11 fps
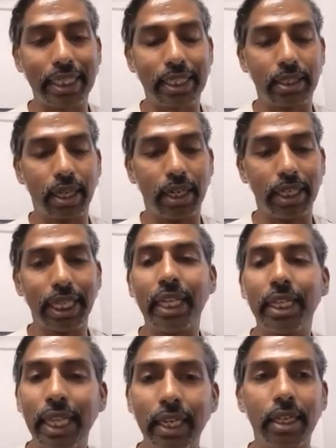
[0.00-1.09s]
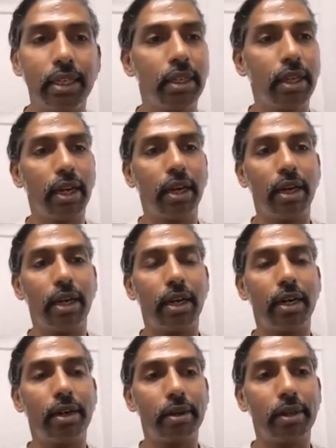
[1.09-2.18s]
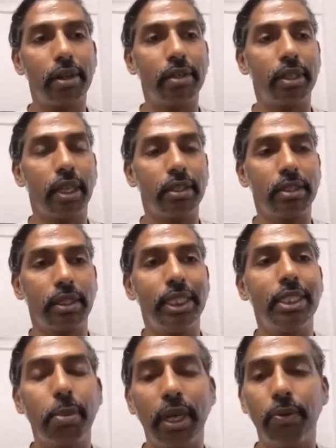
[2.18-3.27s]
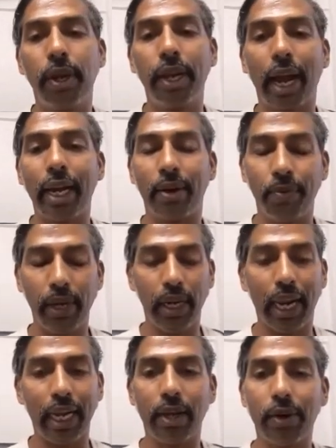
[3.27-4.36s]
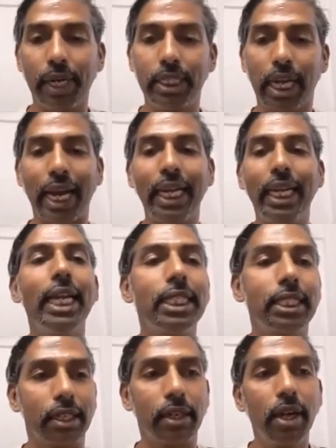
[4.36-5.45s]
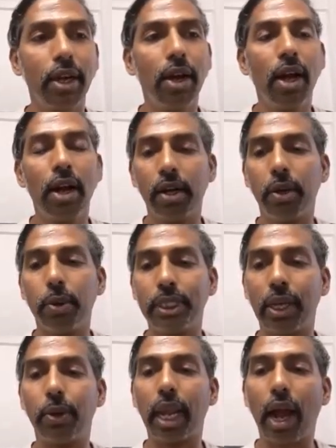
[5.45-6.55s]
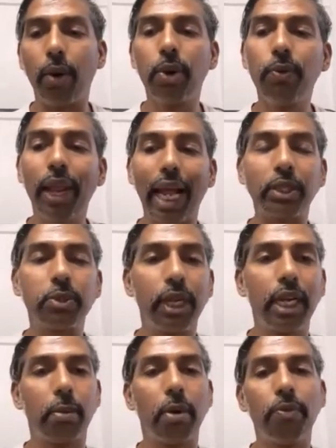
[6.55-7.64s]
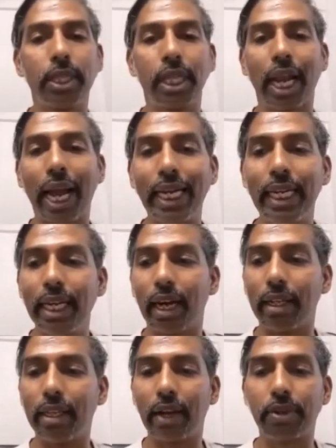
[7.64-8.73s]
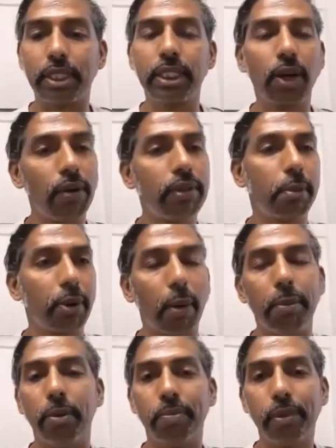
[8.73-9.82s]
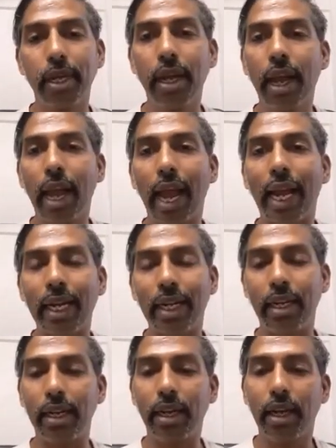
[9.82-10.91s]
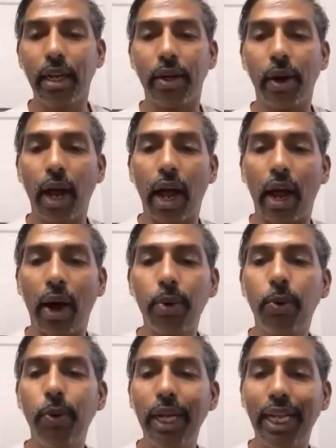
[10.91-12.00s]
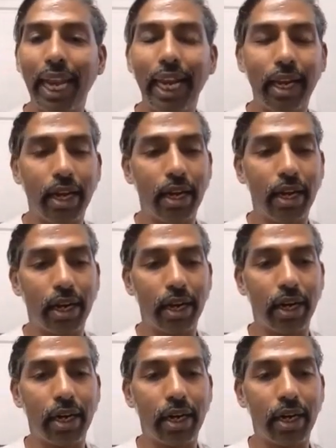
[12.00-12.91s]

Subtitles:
as design thinking as discipline, we encourage ideation to say, okay, how do we actually come up with an idea that will solve the problem, and how do we take